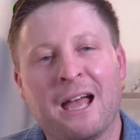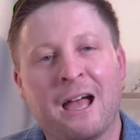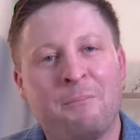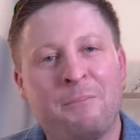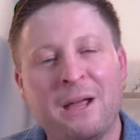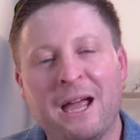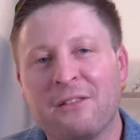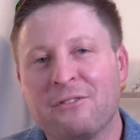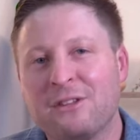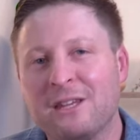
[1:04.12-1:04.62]

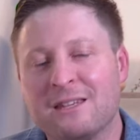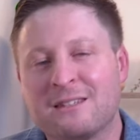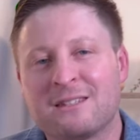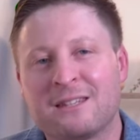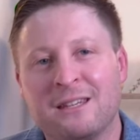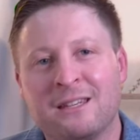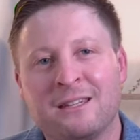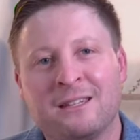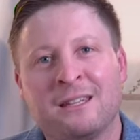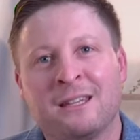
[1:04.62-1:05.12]
about this
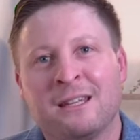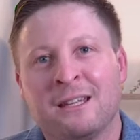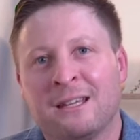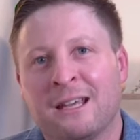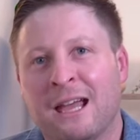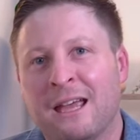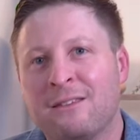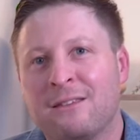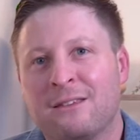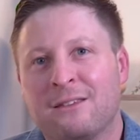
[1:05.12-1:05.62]
and,
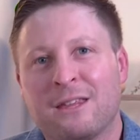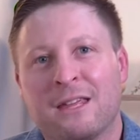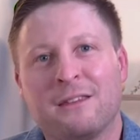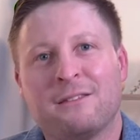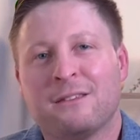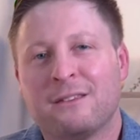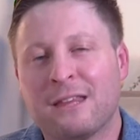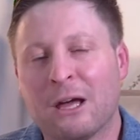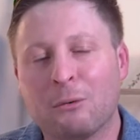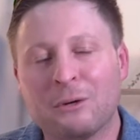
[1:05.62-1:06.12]
and
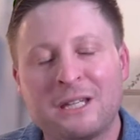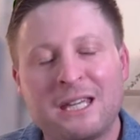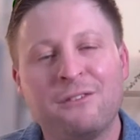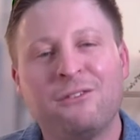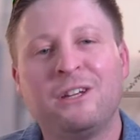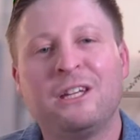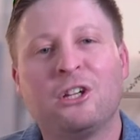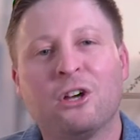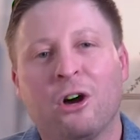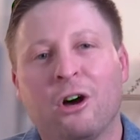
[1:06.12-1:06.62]
that they were
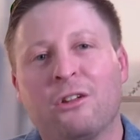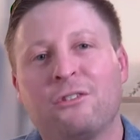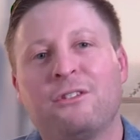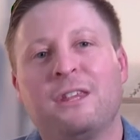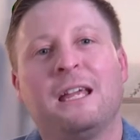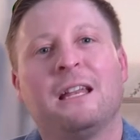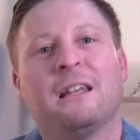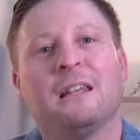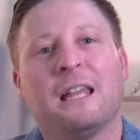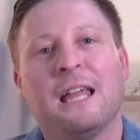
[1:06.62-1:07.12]
giving God
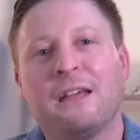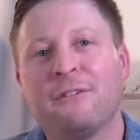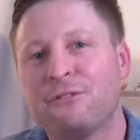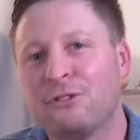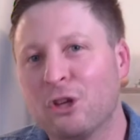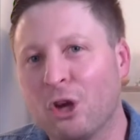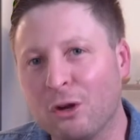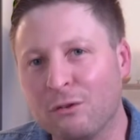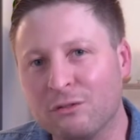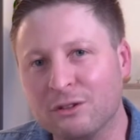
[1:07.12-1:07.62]
their
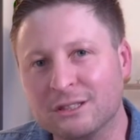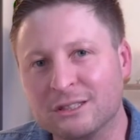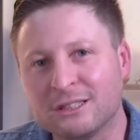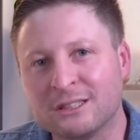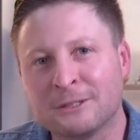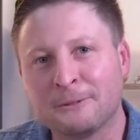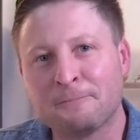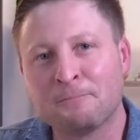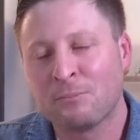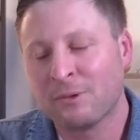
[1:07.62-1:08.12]

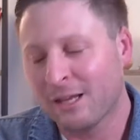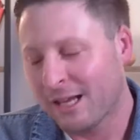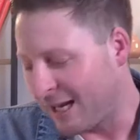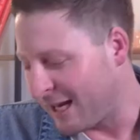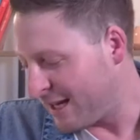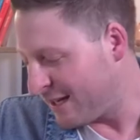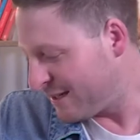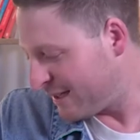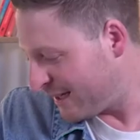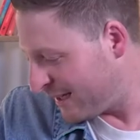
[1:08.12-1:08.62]
leftovers.
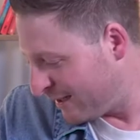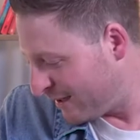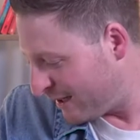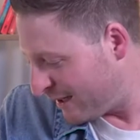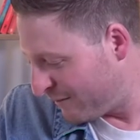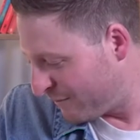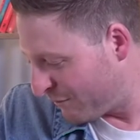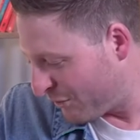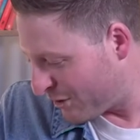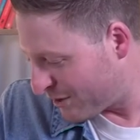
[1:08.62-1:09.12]
And in,
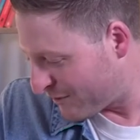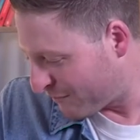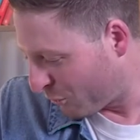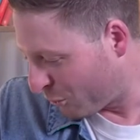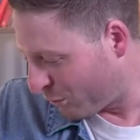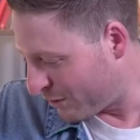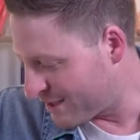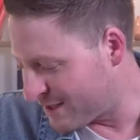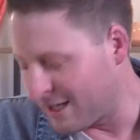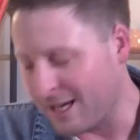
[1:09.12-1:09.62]
in verse
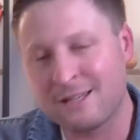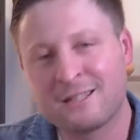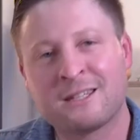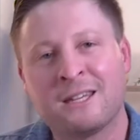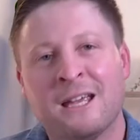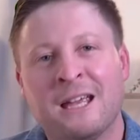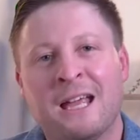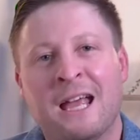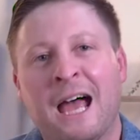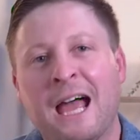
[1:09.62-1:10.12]
4, it says,
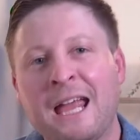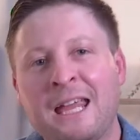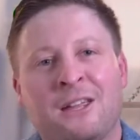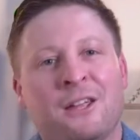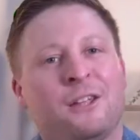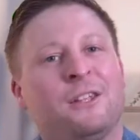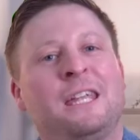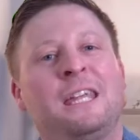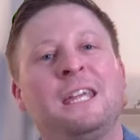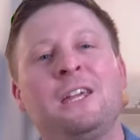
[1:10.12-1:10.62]

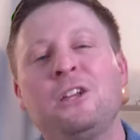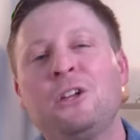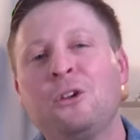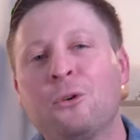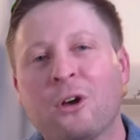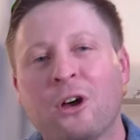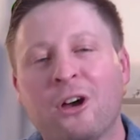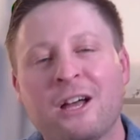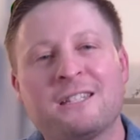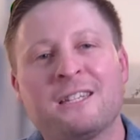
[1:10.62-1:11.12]
Hey, here
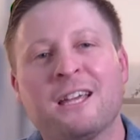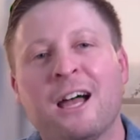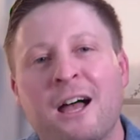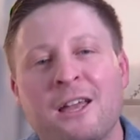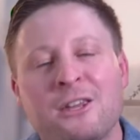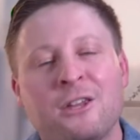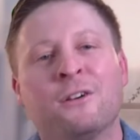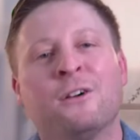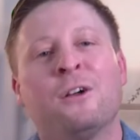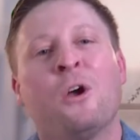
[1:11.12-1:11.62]
you guys are.
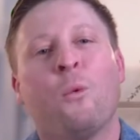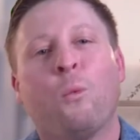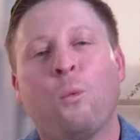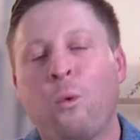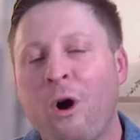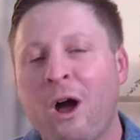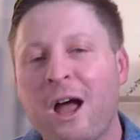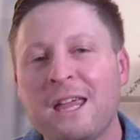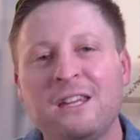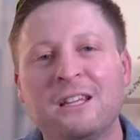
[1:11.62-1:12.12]
You're,
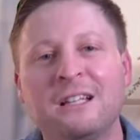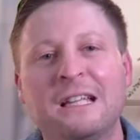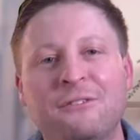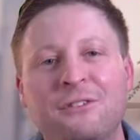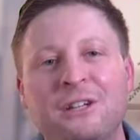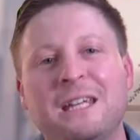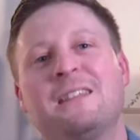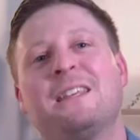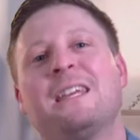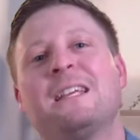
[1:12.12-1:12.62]
why are you
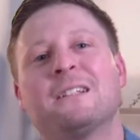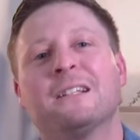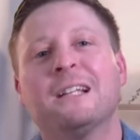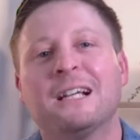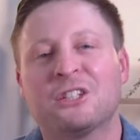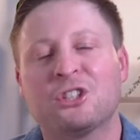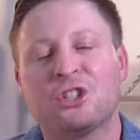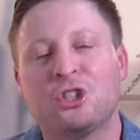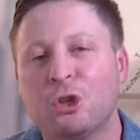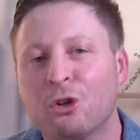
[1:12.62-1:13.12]
living in these
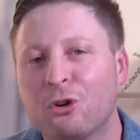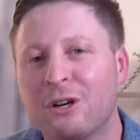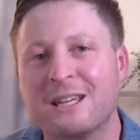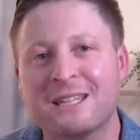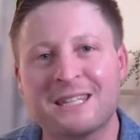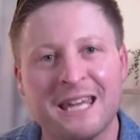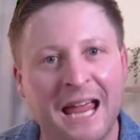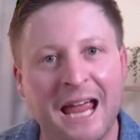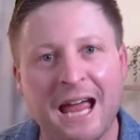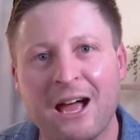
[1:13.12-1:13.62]

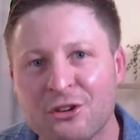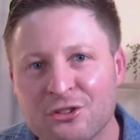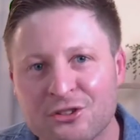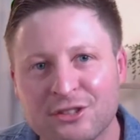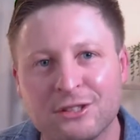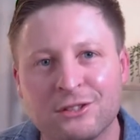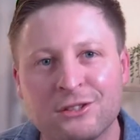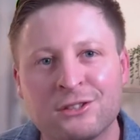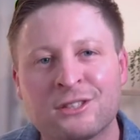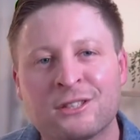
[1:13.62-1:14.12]
luxurious
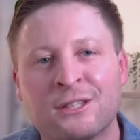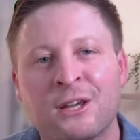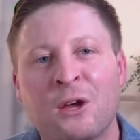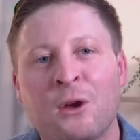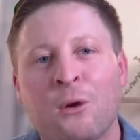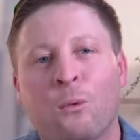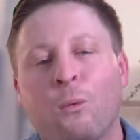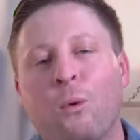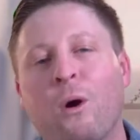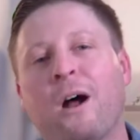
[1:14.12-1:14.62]
houses
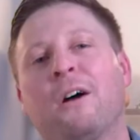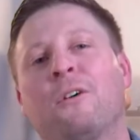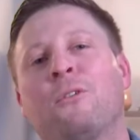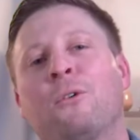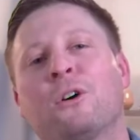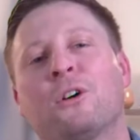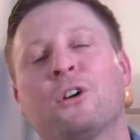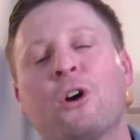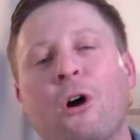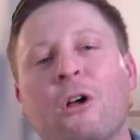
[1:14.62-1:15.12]

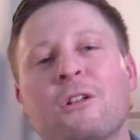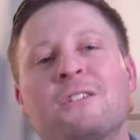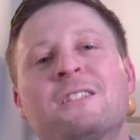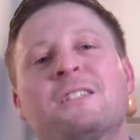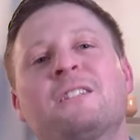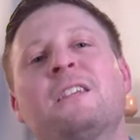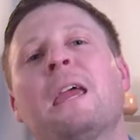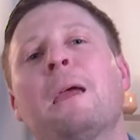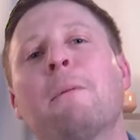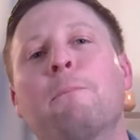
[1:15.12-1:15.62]
while God's
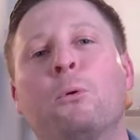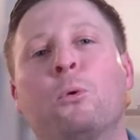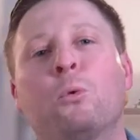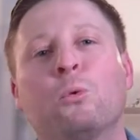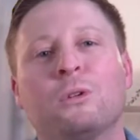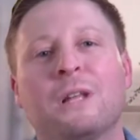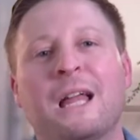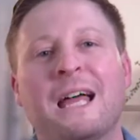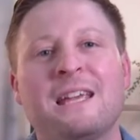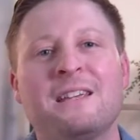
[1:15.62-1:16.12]

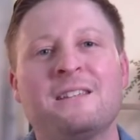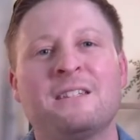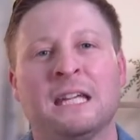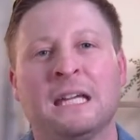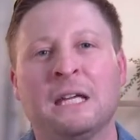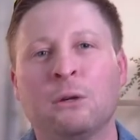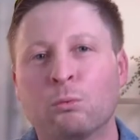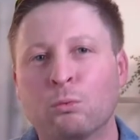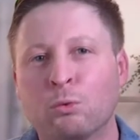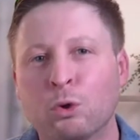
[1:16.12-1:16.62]
temple lays
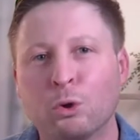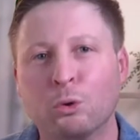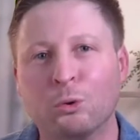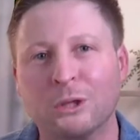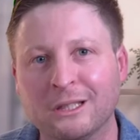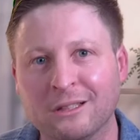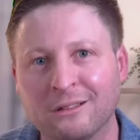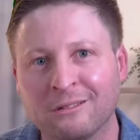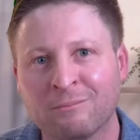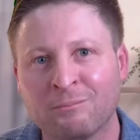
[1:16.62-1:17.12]
in
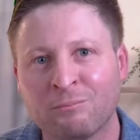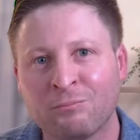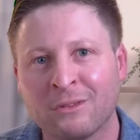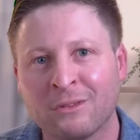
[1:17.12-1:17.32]
ruin?